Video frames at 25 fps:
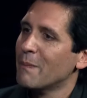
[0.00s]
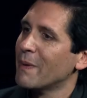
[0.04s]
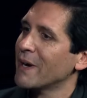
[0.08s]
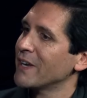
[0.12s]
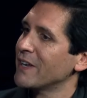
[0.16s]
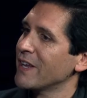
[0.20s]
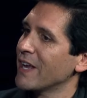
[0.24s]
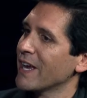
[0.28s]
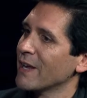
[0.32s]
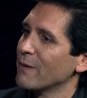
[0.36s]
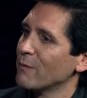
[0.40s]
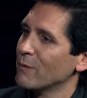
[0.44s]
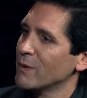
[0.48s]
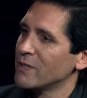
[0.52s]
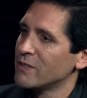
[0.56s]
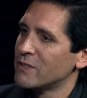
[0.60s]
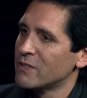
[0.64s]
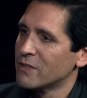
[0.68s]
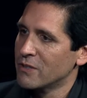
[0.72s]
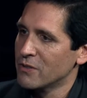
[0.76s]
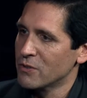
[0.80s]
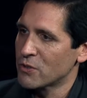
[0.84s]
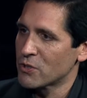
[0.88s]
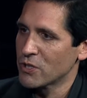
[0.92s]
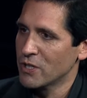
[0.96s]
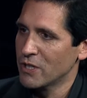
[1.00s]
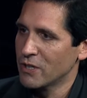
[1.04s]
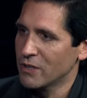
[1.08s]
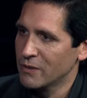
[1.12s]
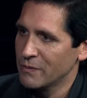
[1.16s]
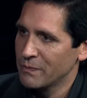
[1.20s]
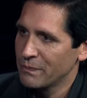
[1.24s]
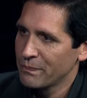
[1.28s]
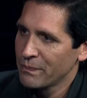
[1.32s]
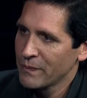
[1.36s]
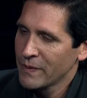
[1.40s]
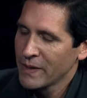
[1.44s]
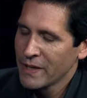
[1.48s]
My dad went to the
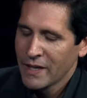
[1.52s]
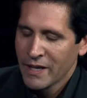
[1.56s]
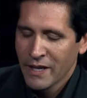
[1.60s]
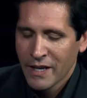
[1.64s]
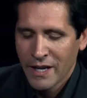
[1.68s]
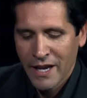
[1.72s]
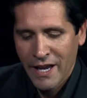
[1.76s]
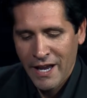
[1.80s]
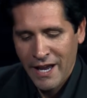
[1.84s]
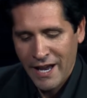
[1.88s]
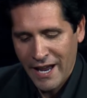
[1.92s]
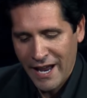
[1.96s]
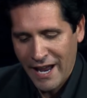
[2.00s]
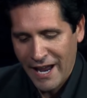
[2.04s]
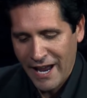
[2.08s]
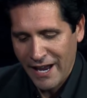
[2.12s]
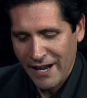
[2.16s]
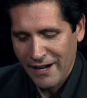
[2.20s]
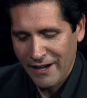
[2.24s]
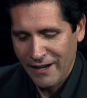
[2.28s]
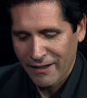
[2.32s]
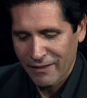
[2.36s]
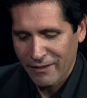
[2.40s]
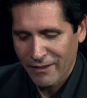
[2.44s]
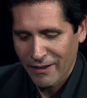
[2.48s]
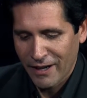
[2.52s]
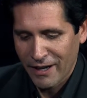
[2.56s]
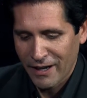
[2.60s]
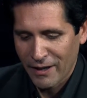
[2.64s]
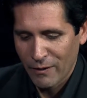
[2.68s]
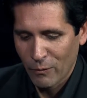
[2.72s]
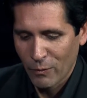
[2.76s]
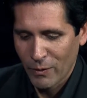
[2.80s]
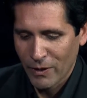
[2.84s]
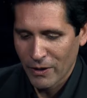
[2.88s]
show. And I thought,